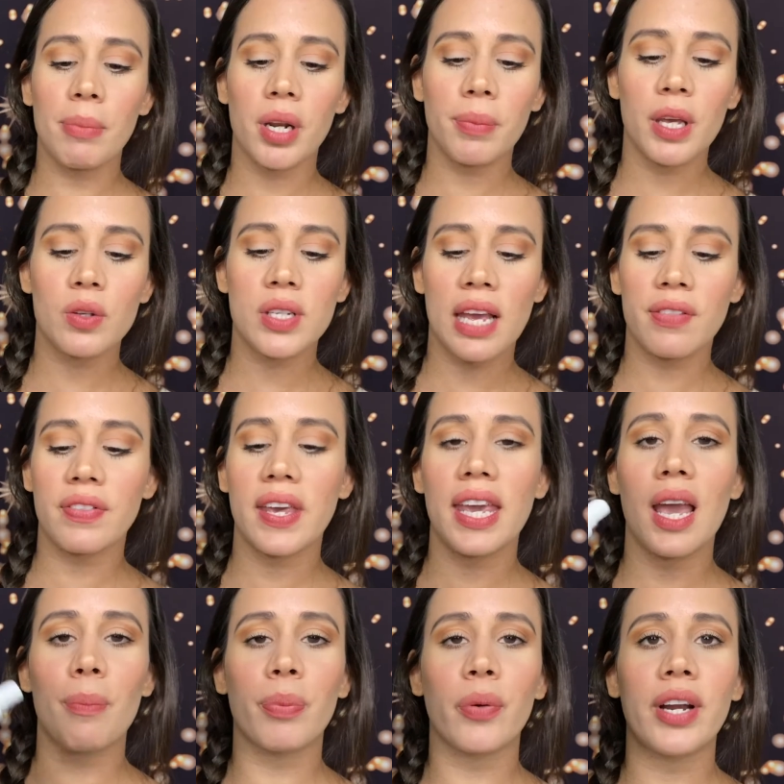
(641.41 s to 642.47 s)
be using
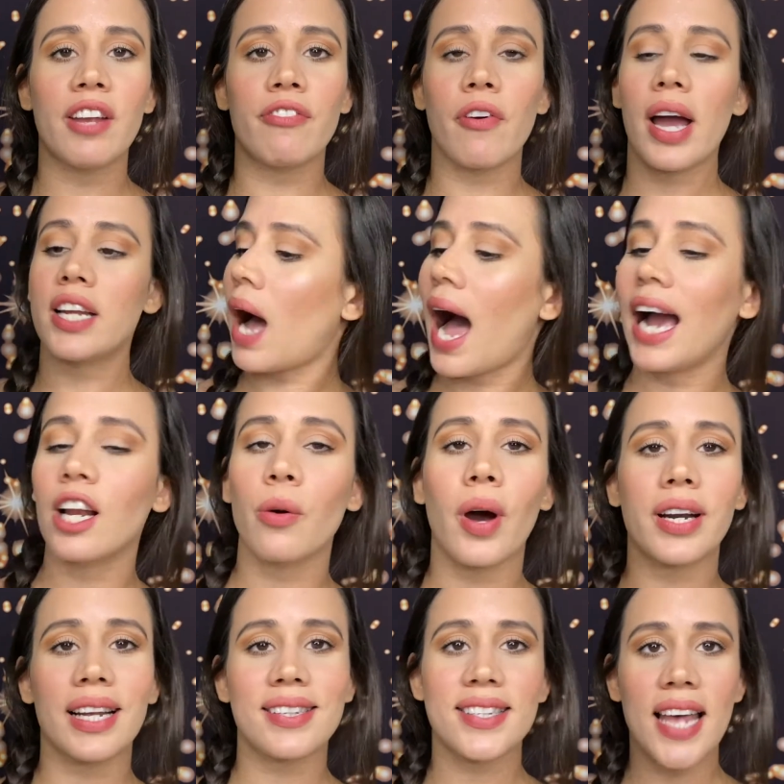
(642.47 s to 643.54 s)
the Pretty Fresh
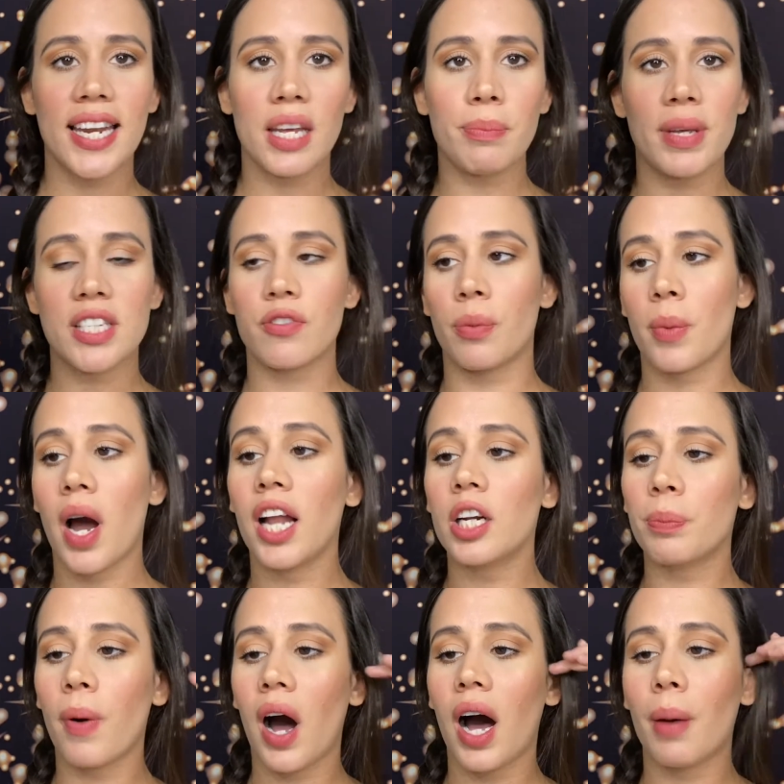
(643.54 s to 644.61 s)
Hyaluronic Setting Mist from
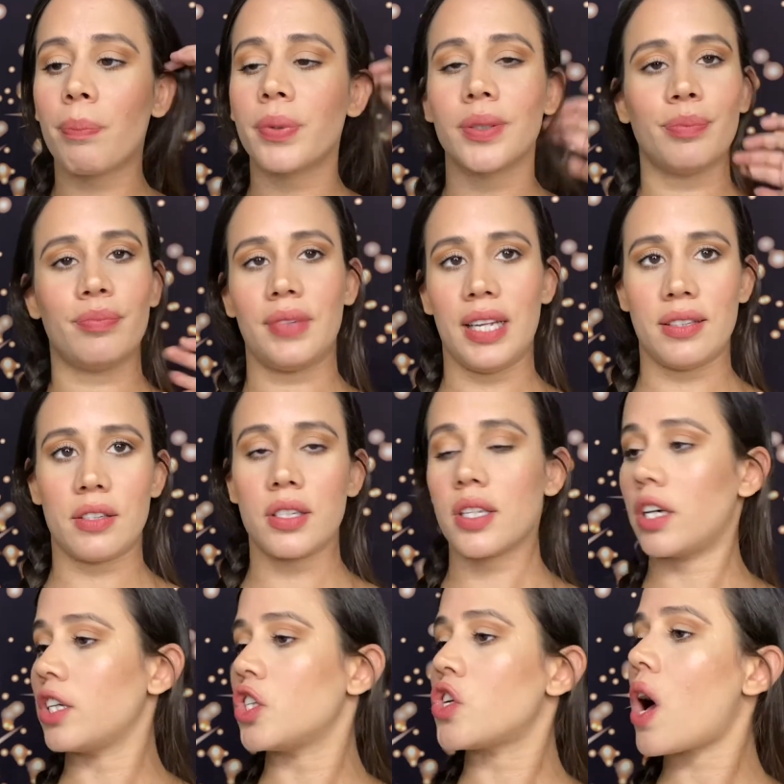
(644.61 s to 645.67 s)
ColourPop. Does a
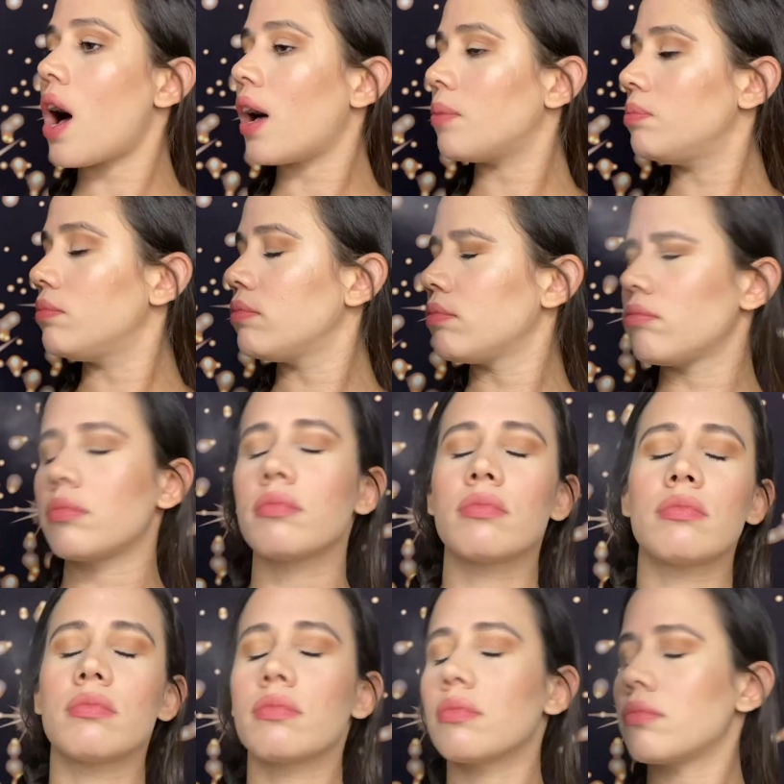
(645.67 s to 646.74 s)
good job.
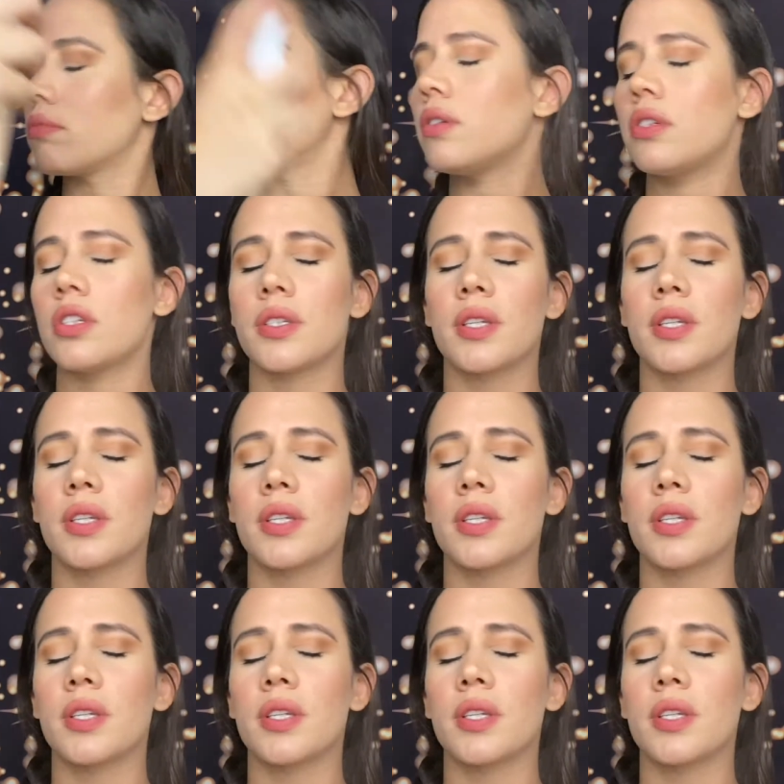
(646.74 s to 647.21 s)
Just